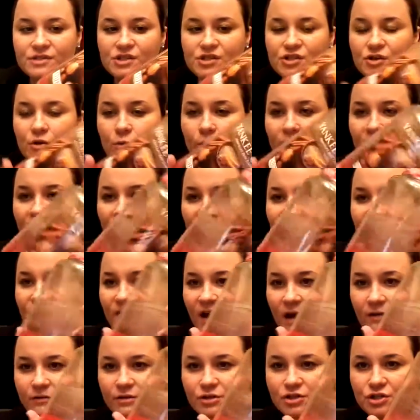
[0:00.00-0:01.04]
So when I
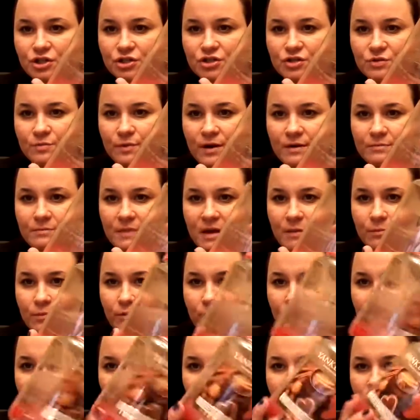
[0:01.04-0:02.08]
found the gingerbread maple
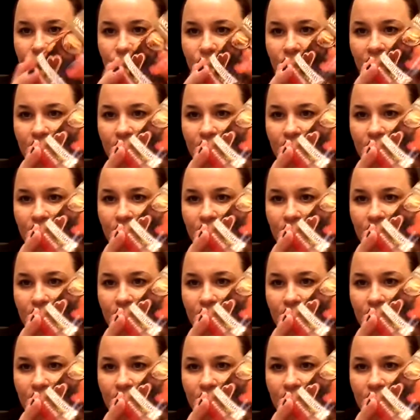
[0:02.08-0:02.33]
candle,